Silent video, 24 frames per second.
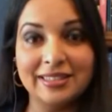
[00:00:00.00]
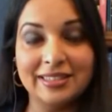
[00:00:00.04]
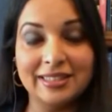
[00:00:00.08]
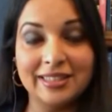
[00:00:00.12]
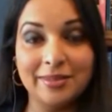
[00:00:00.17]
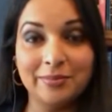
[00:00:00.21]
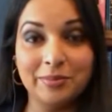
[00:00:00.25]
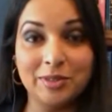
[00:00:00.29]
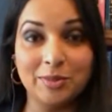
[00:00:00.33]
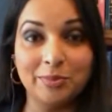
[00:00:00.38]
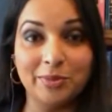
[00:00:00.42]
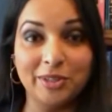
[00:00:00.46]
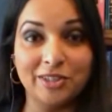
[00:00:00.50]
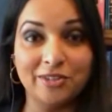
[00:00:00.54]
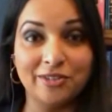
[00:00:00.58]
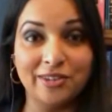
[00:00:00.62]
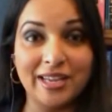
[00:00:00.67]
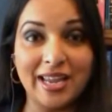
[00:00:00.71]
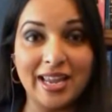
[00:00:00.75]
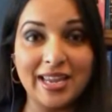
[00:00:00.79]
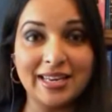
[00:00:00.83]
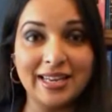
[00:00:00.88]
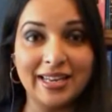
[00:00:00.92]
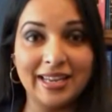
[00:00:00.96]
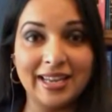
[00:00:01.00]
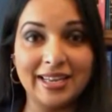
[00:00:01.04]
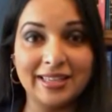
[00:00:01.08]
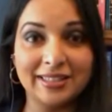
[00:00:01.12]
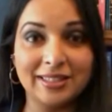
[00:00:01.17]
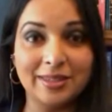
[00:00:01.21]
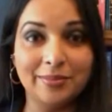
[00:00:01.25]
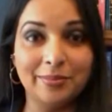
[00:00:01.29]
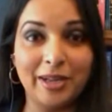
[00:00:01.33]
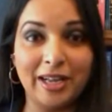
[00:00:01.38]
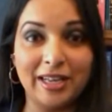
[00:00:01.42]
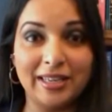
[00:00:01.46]
seems to be creating
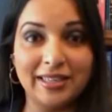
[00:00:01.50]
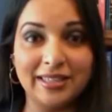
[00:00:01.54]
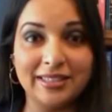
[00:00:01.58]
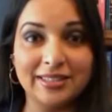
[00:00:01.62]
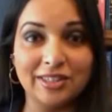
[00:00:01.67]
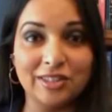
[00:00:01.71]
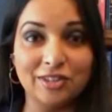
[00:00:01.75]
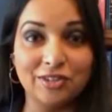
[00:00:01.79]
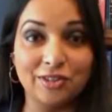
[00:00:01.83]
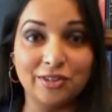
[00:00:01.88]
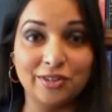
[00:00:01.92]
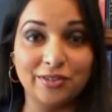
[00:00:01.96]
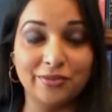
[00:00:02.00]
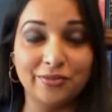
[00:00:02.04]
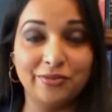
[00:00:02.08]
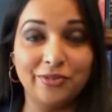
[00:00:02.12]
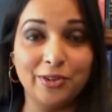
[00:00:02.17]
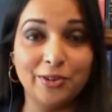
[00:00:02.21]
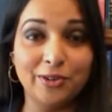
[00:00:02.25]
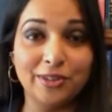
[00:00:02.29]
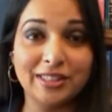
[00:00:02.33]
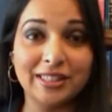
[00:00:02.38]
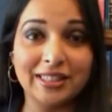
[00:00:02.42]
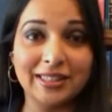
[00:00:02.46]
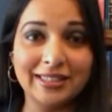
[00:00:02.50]
antibodies in certain folks,